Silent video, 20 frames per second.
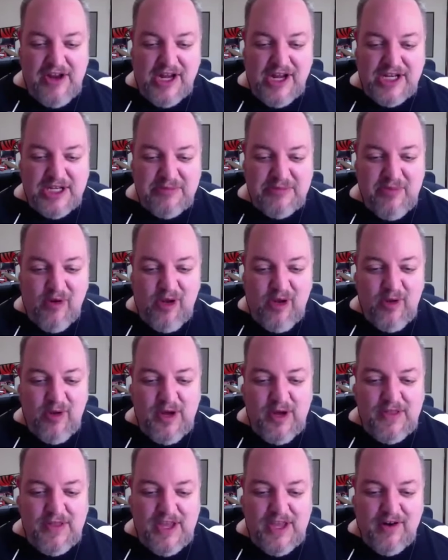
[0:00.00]
You can just pull it
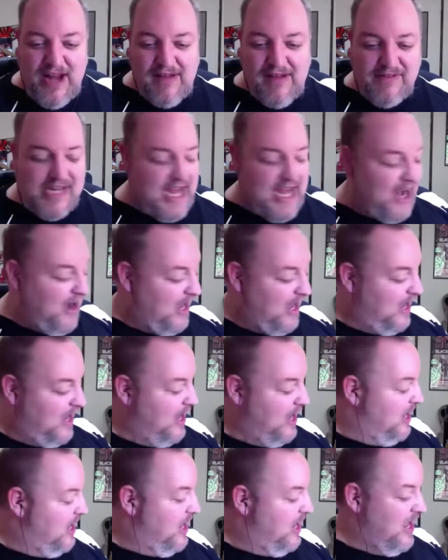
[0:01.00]
with you. You don't have to carry it.
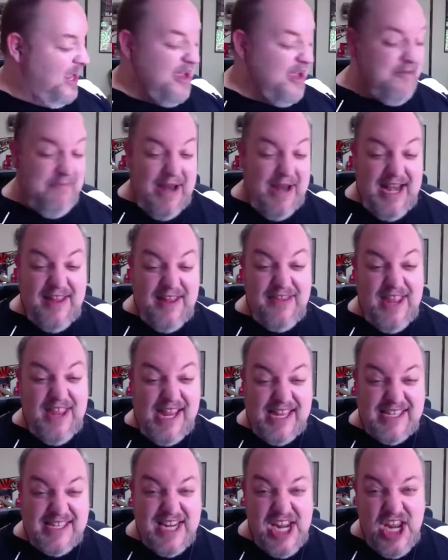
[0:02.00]
Man, that thing
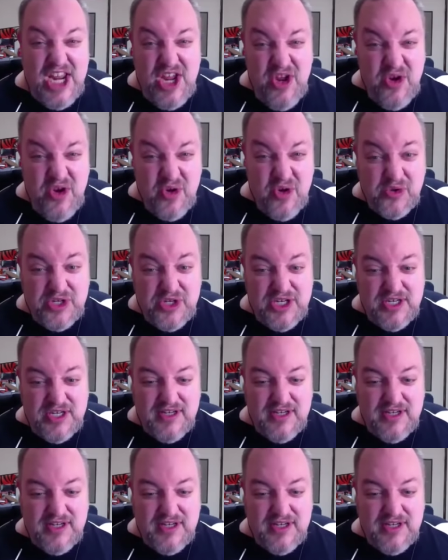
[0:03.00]
is huge.